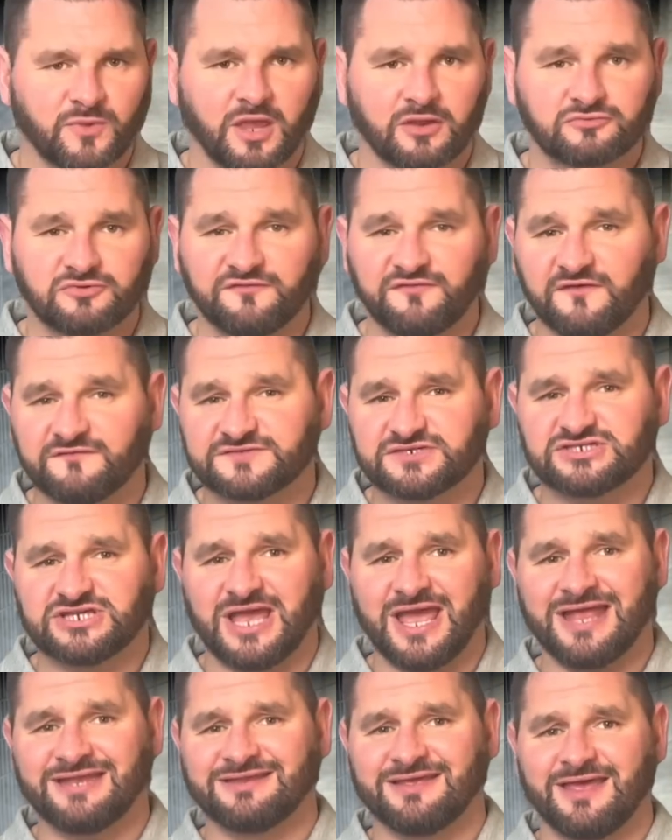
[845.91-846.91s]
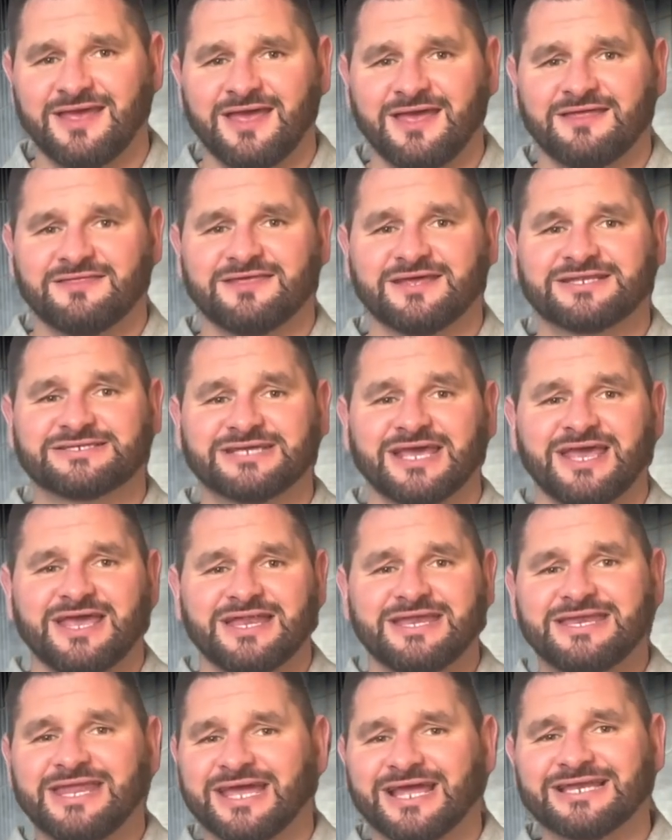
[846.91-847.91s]
Griffiths said that
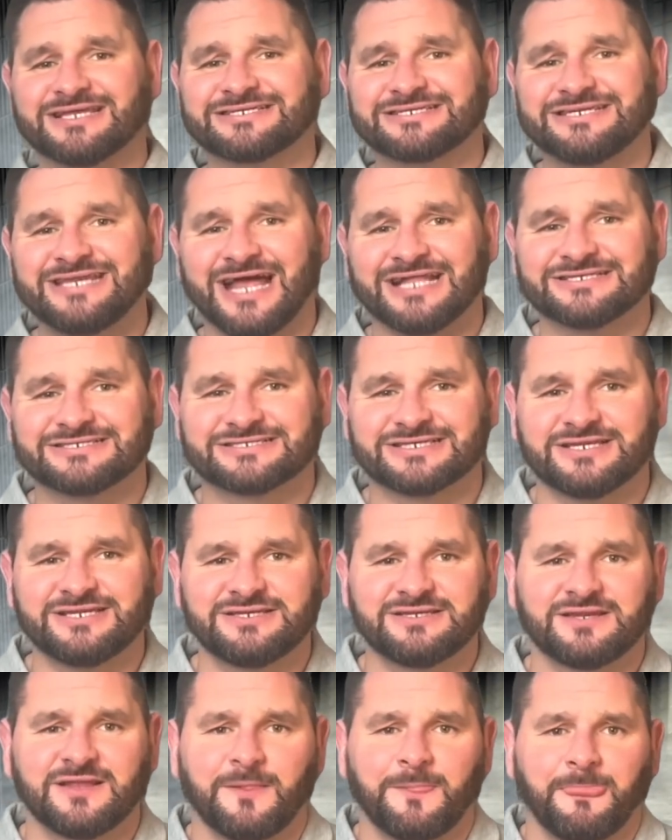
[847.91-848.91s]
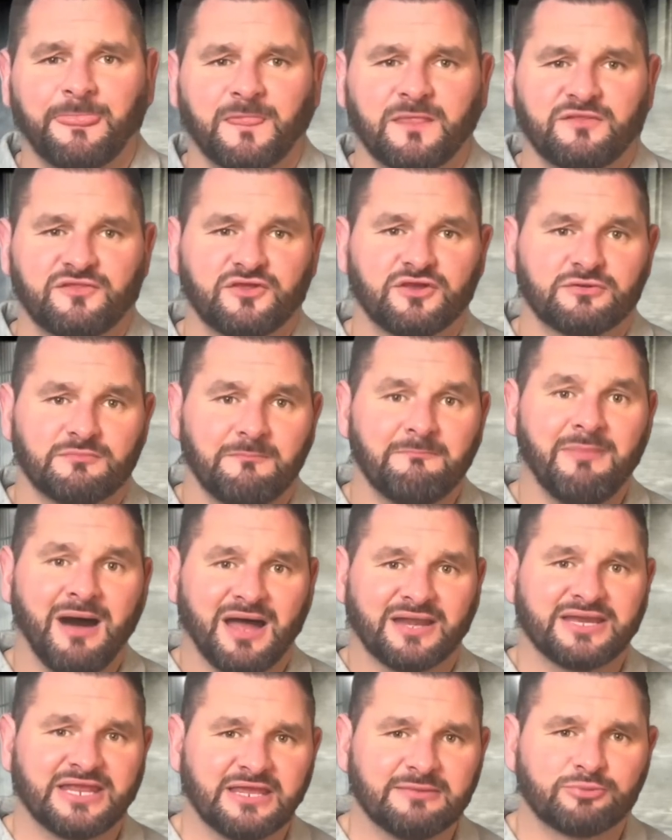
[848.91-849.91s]
Nicholas Nelson, the
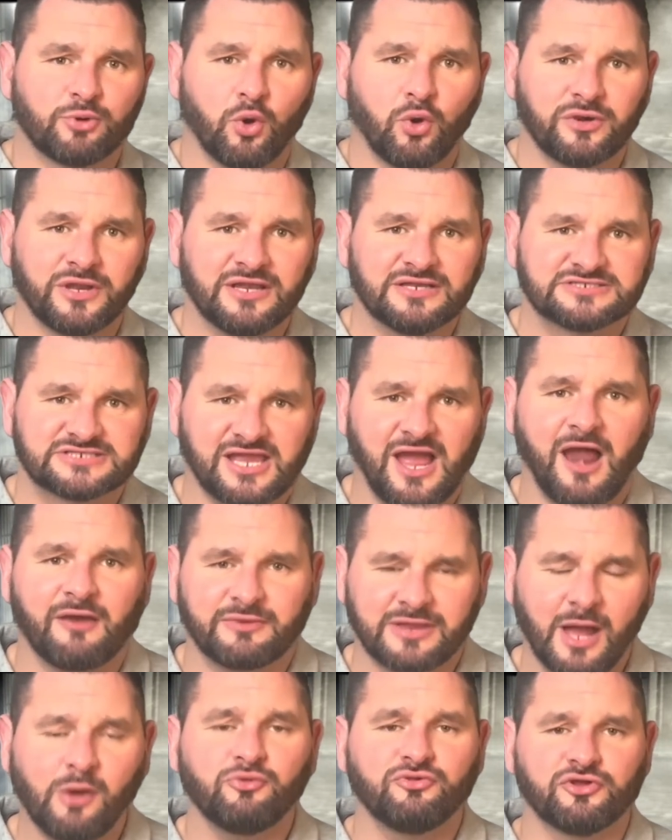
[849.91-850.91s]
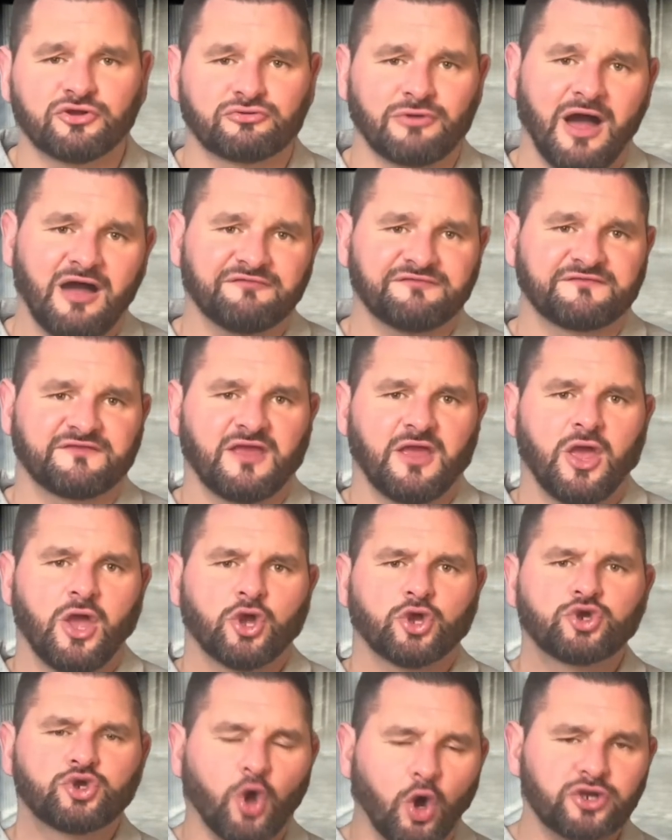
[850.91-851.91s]
man he brought in to carry out the graft,
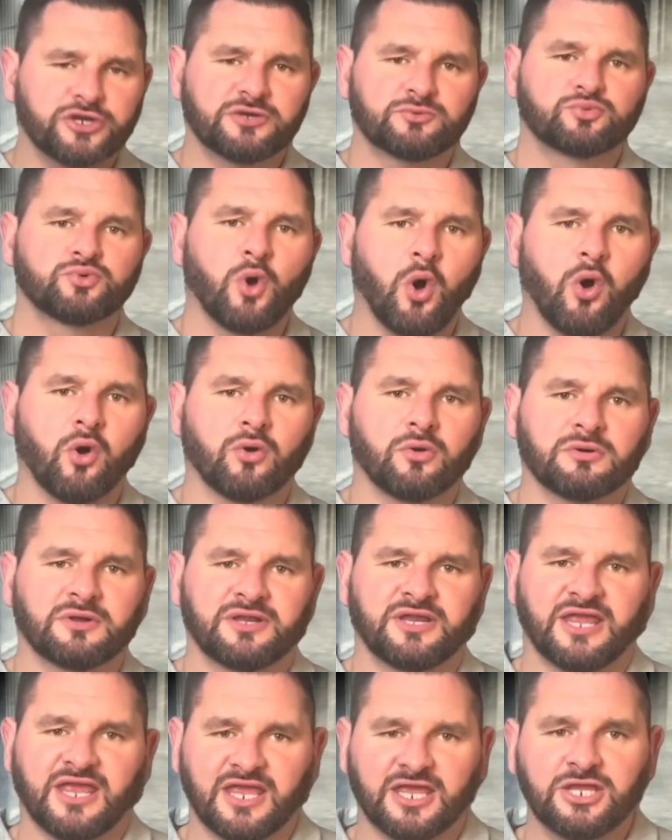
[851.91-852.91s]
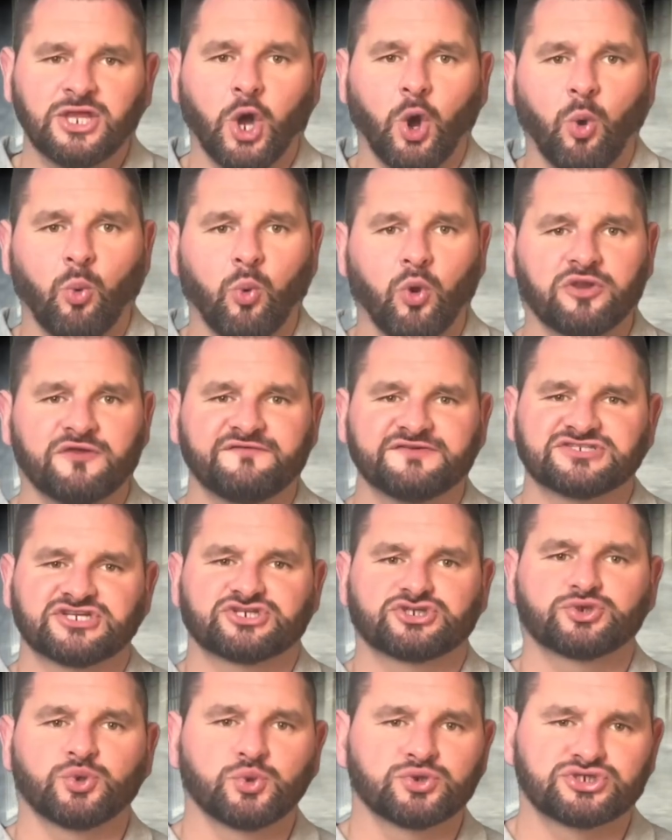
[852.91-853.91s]
got it wrong, and he or one of his
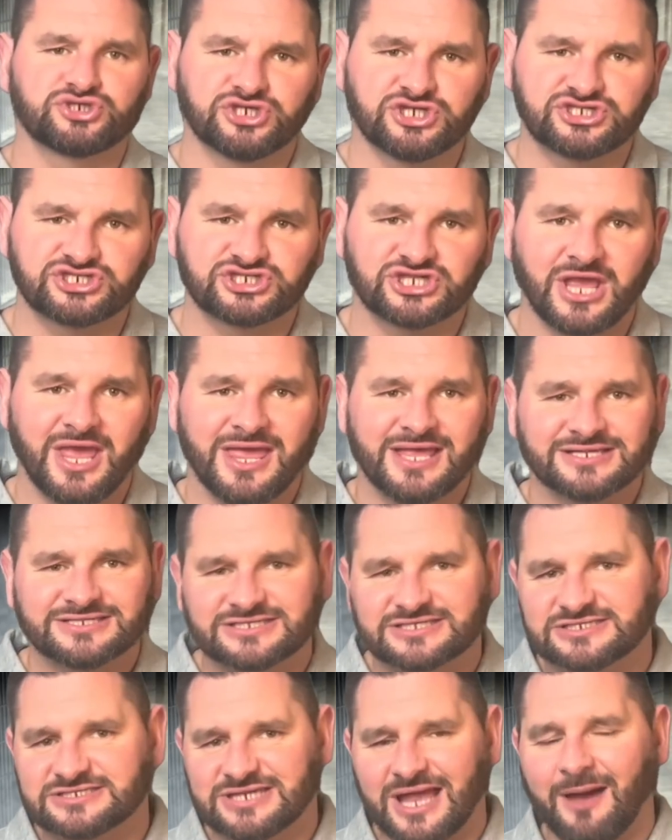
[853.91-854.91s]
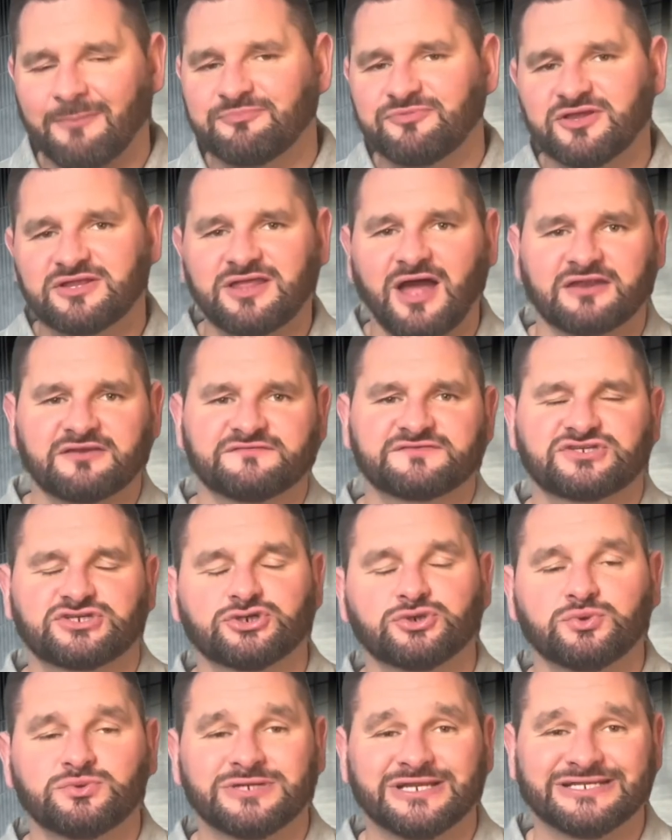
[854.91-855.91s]
associates stabbed the dad of
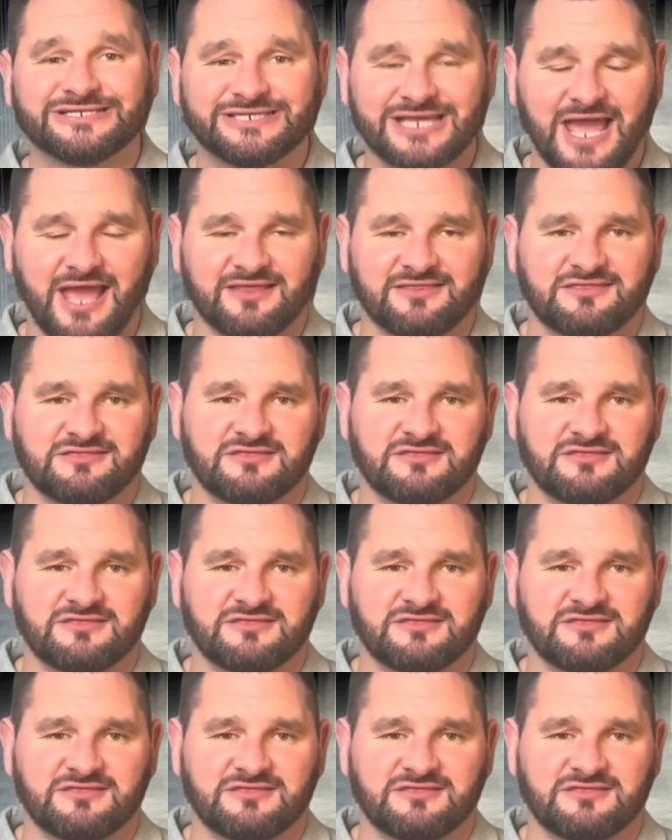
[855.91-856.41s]
2 to death.